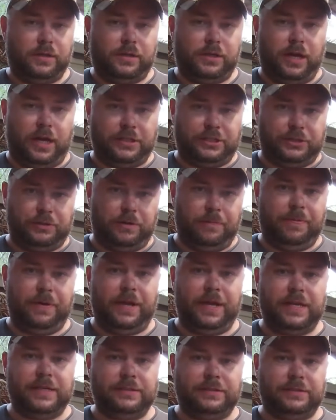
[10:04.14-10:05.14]
cut you a
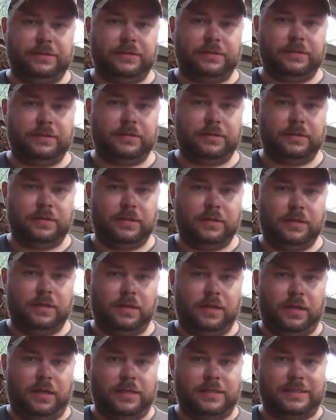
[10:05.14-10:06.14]
piece,
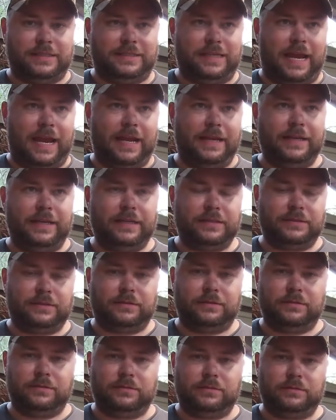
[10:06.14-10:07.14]
sand it
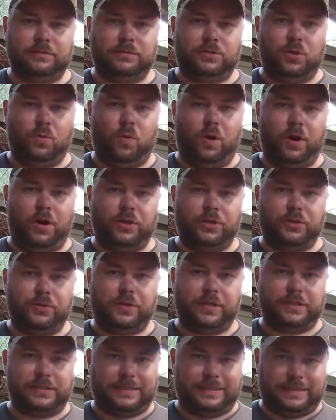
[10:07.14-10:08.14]
to where you
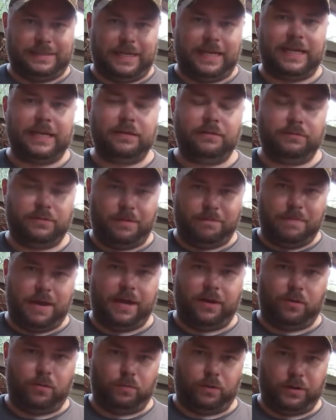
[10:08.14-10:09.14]
can see the
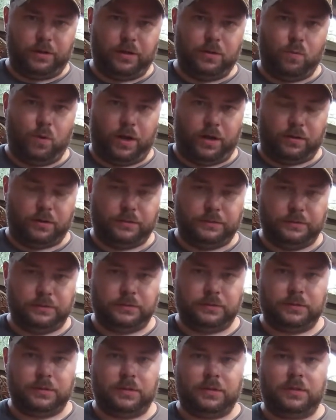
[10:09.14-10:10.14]
metal really well,
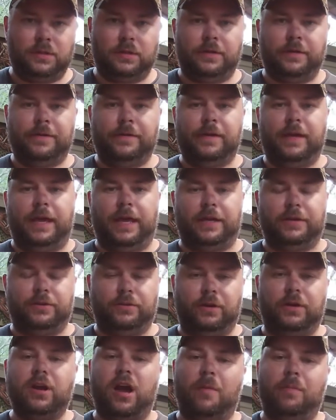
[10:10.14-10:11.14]
and
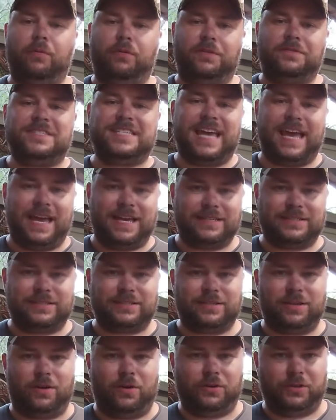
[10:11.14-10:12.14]
do a couple of
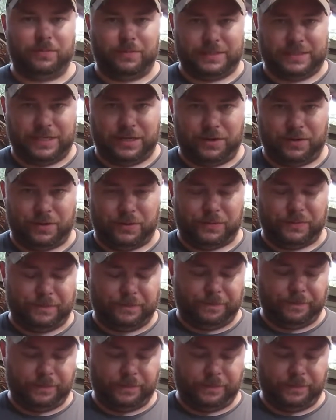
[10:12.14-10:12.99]
tests on your material.